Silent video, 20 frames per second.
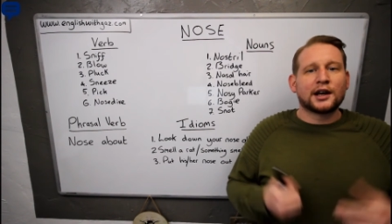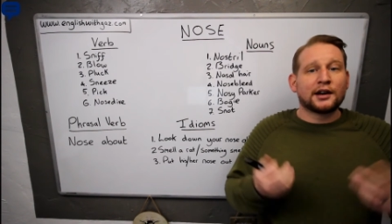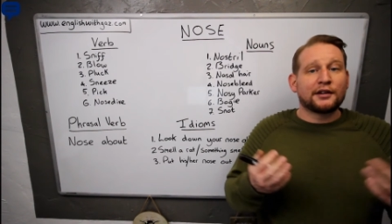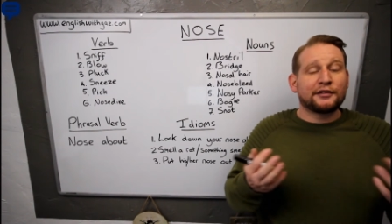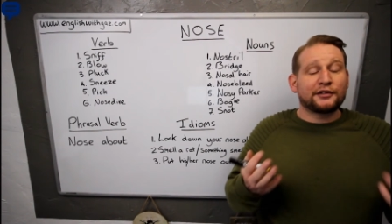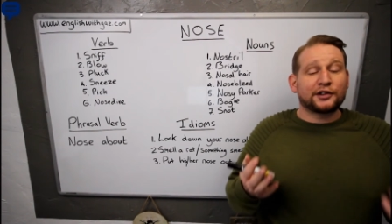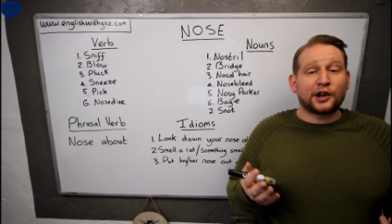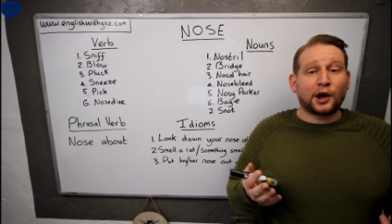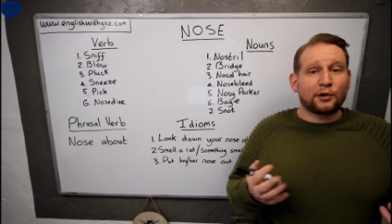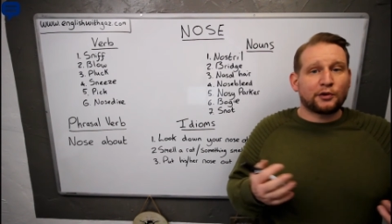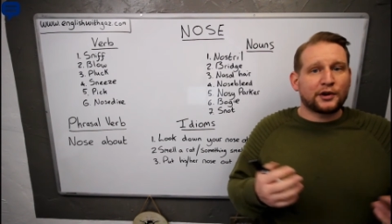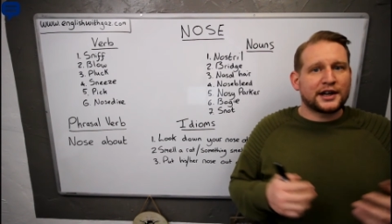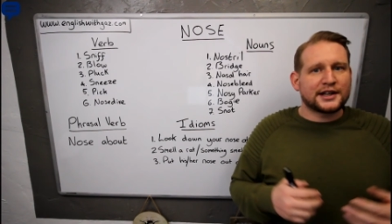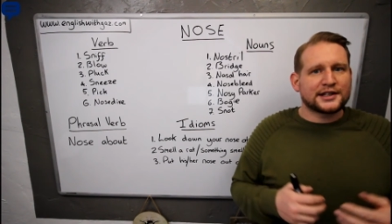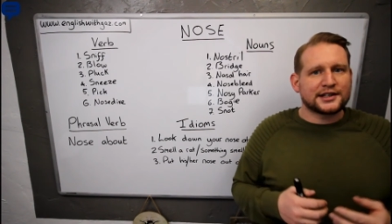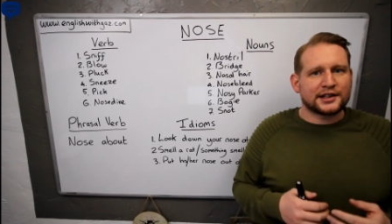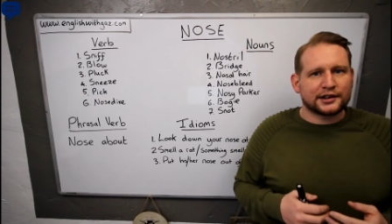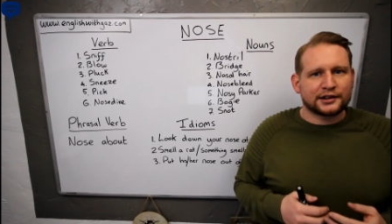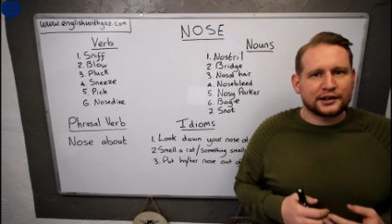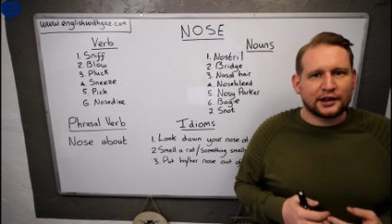for no
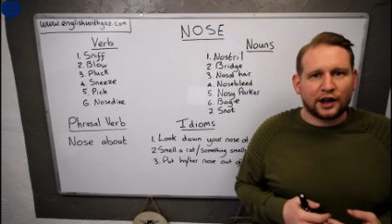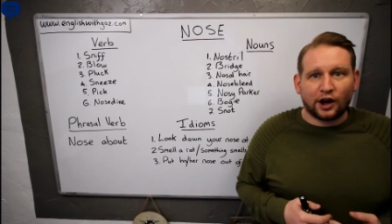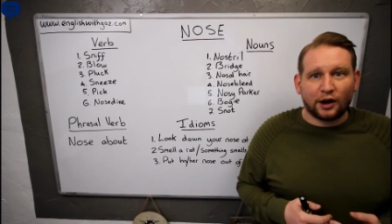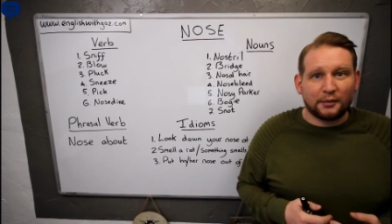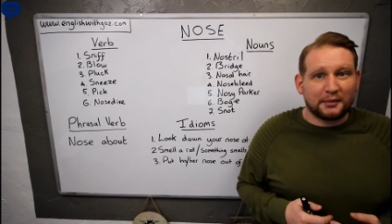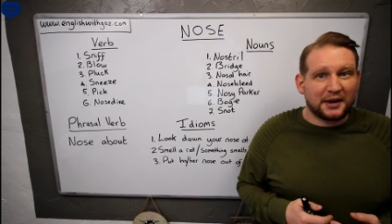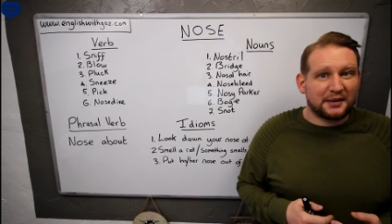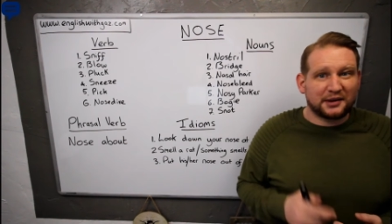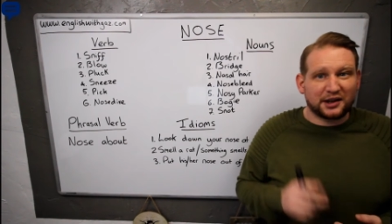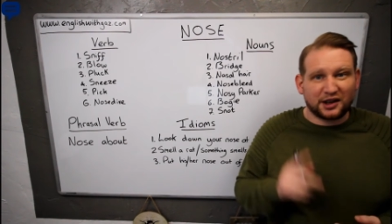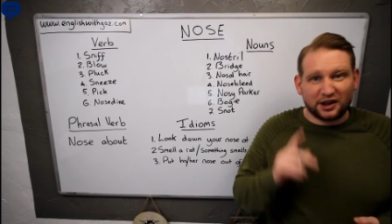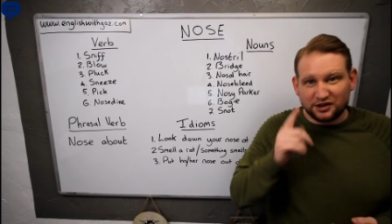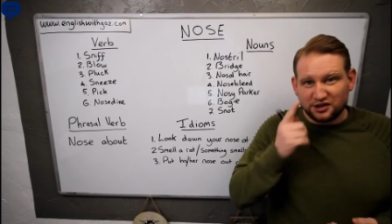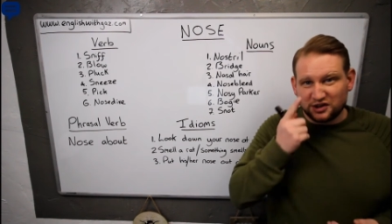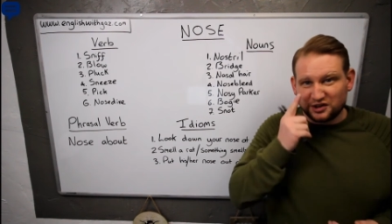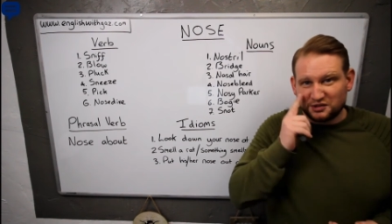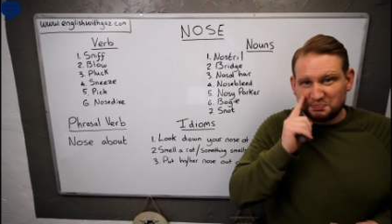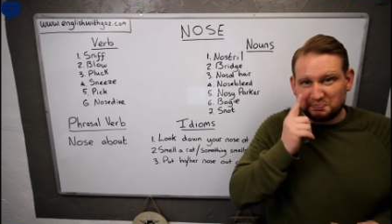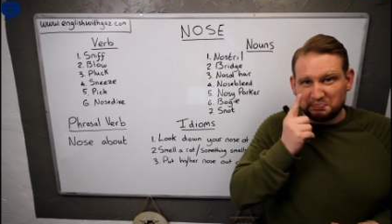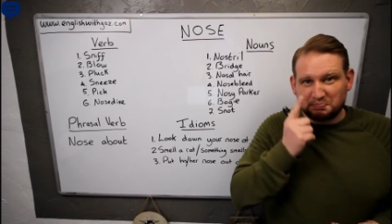reason, or maybe you're
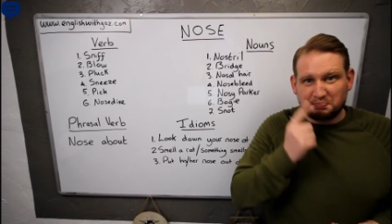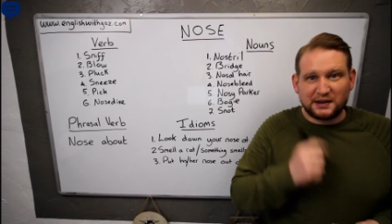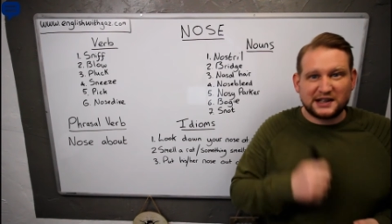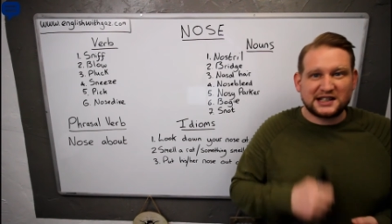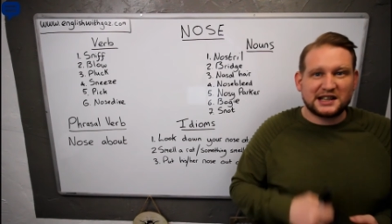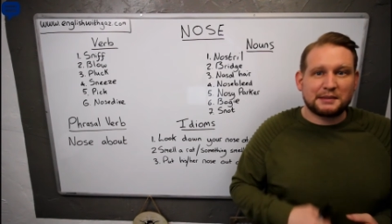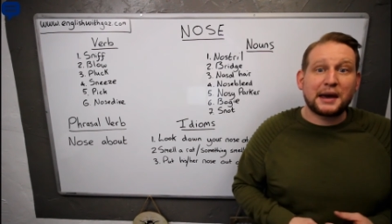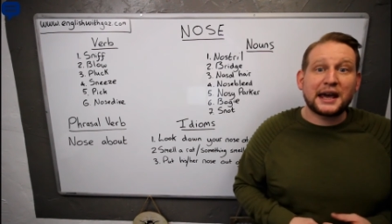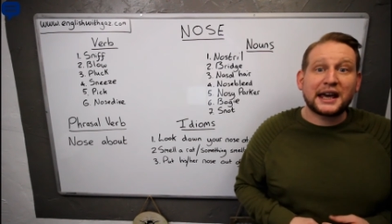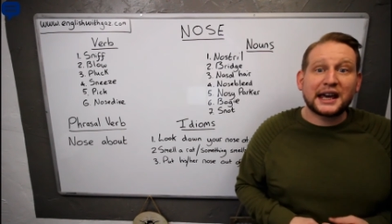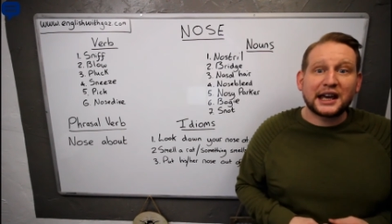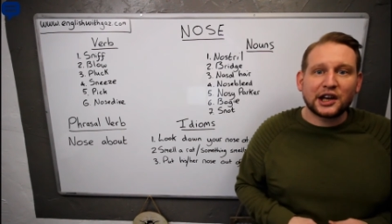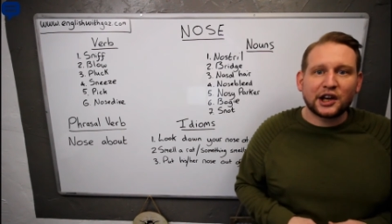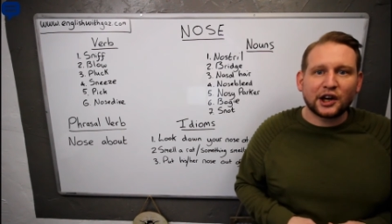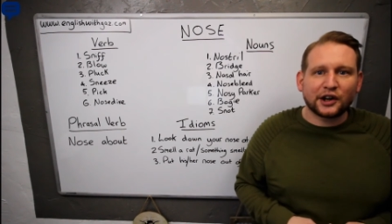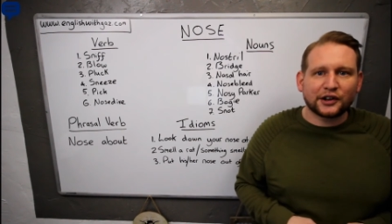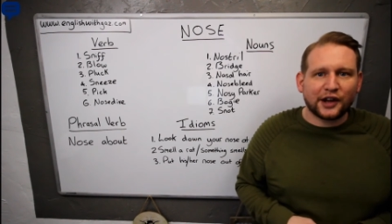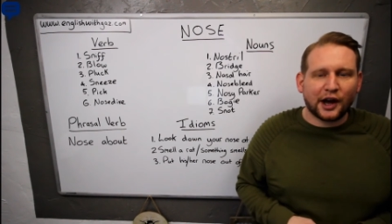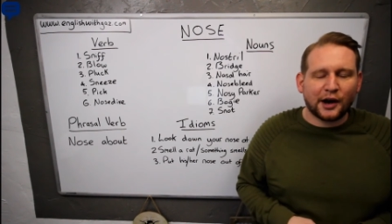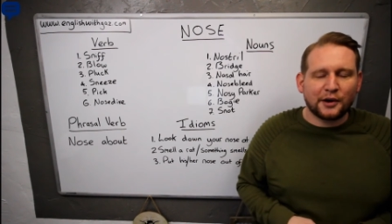just busy picking
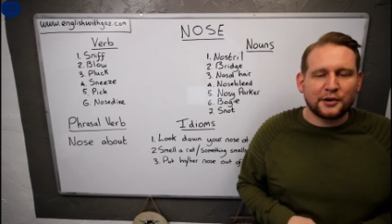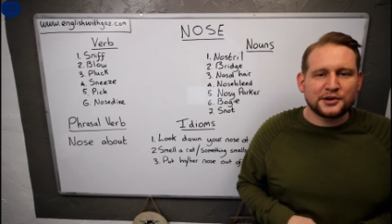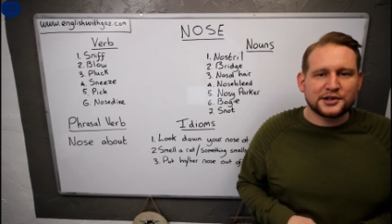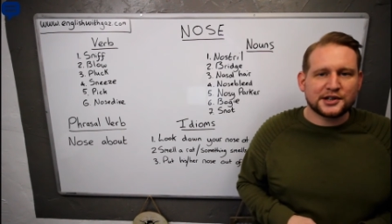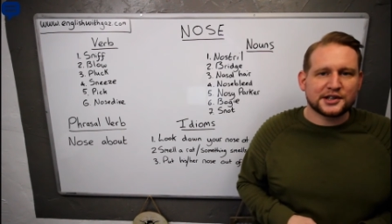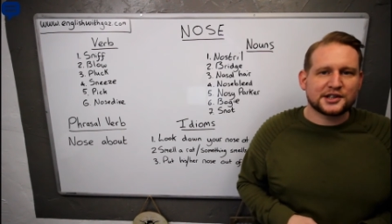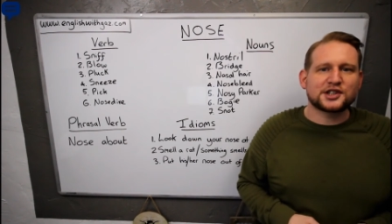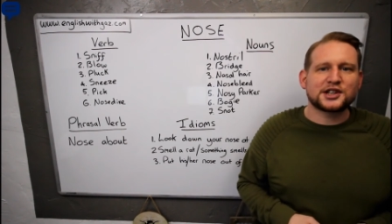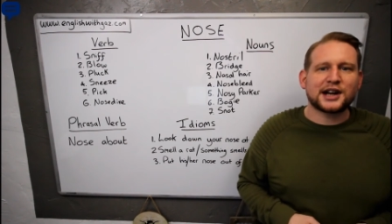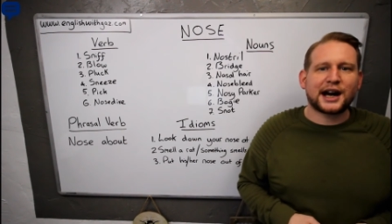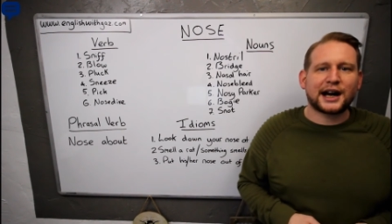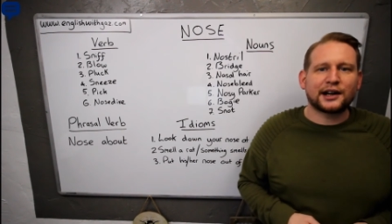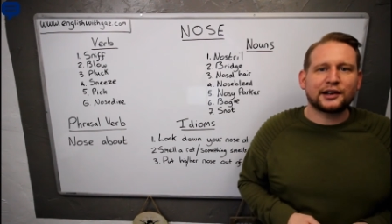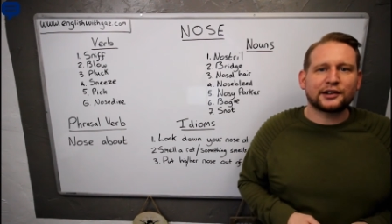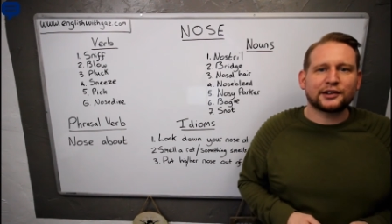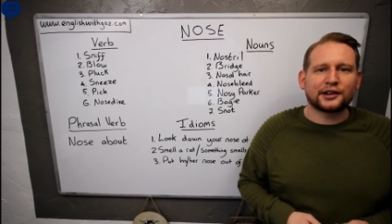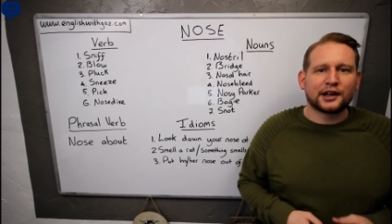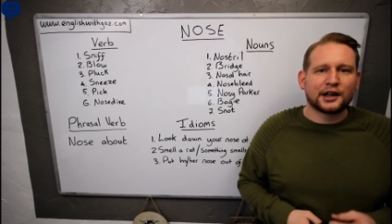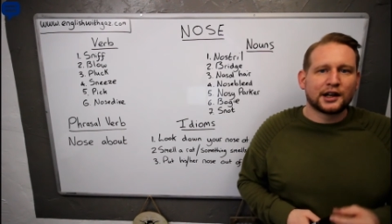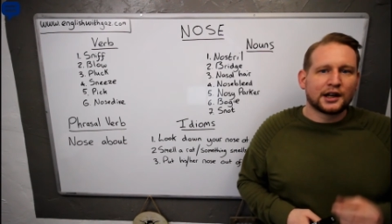your nose as a
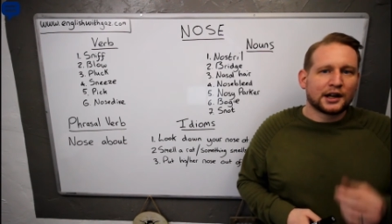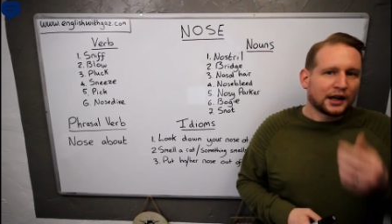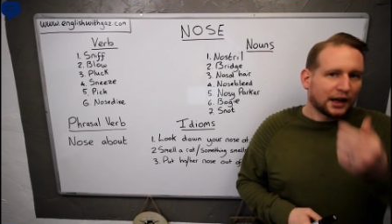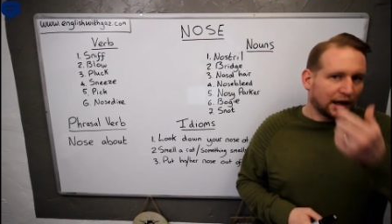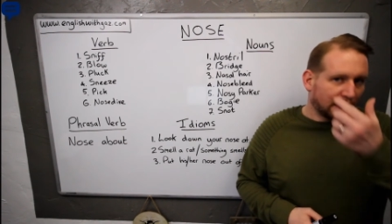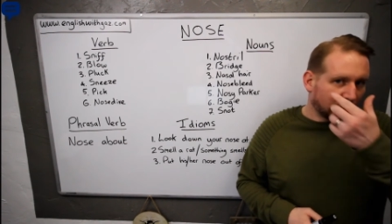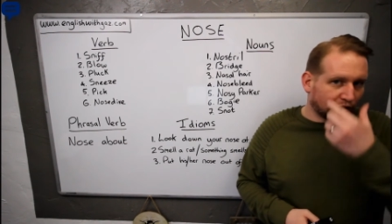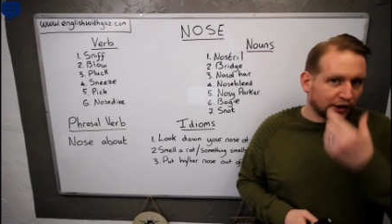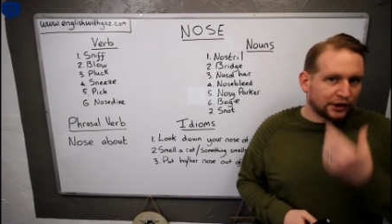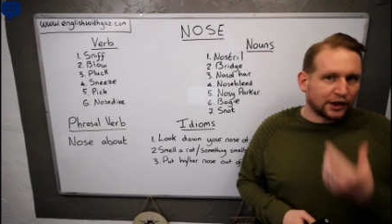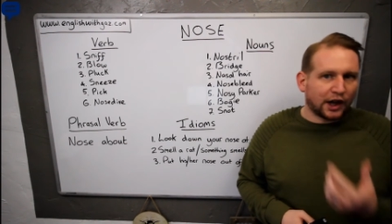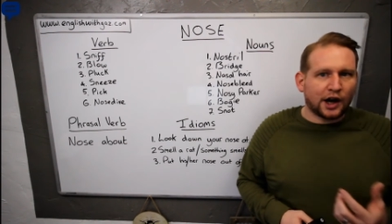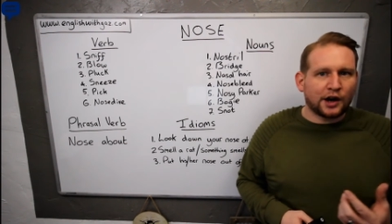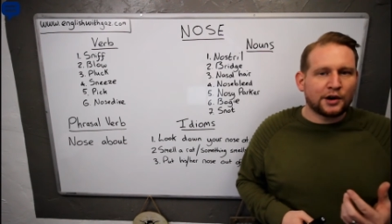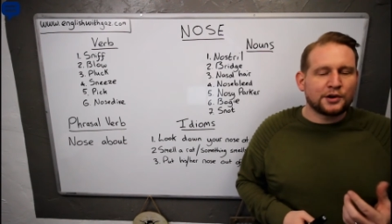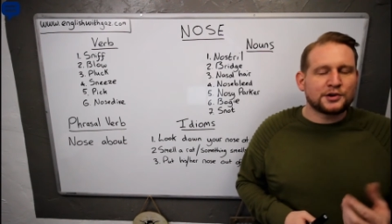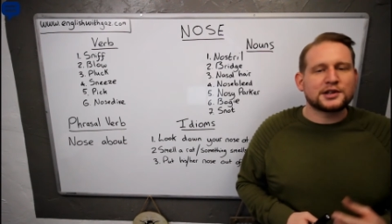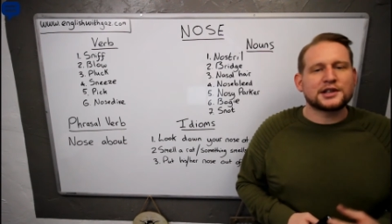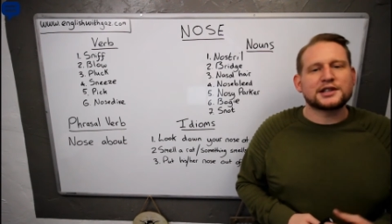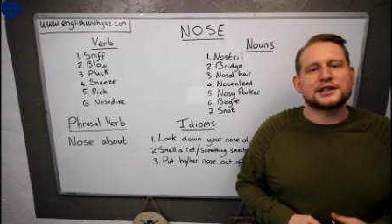child and your
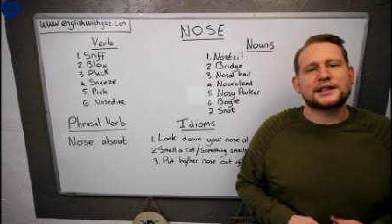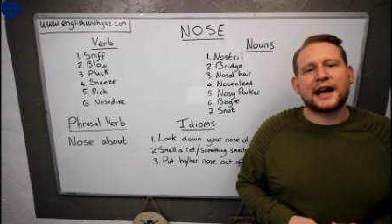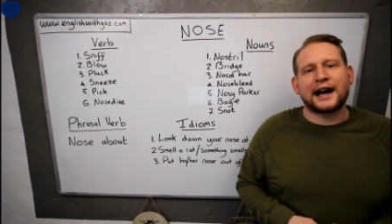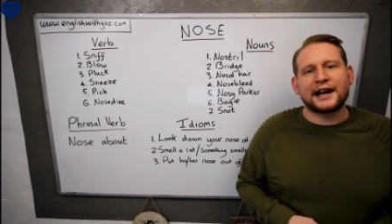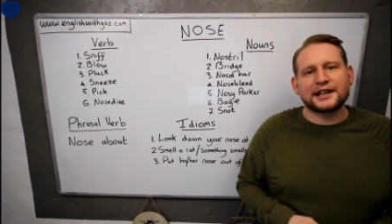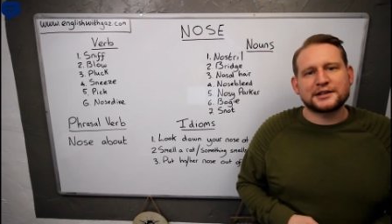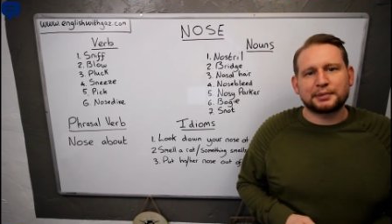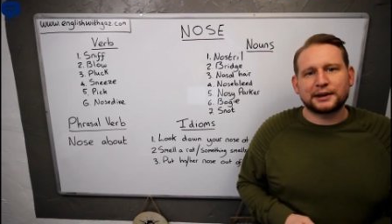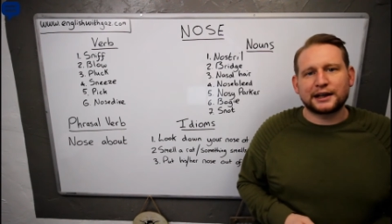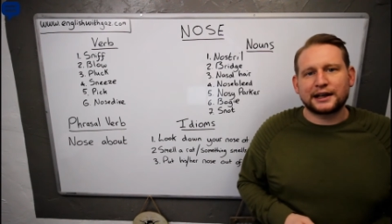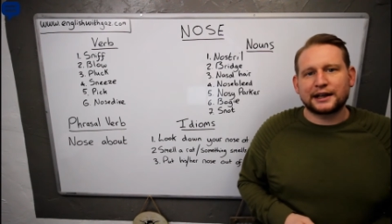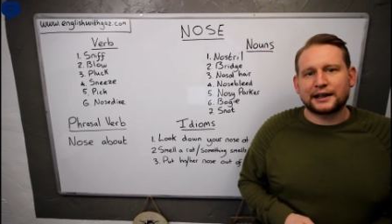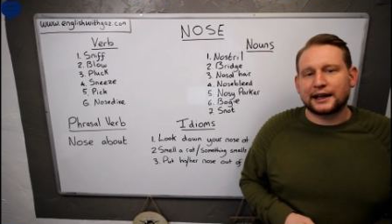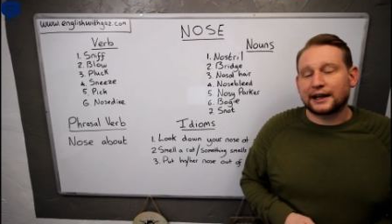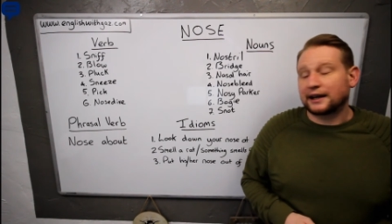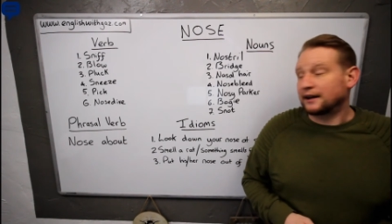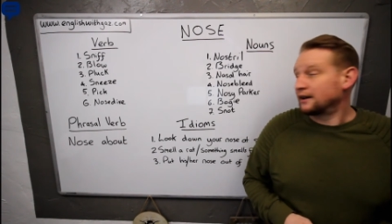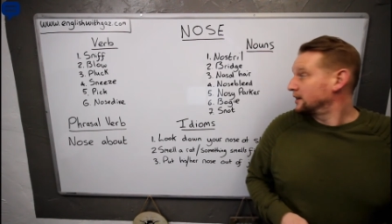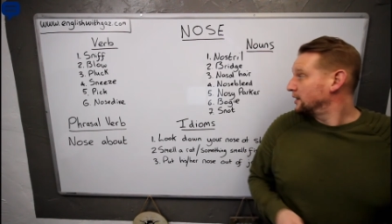nose starts bleeding.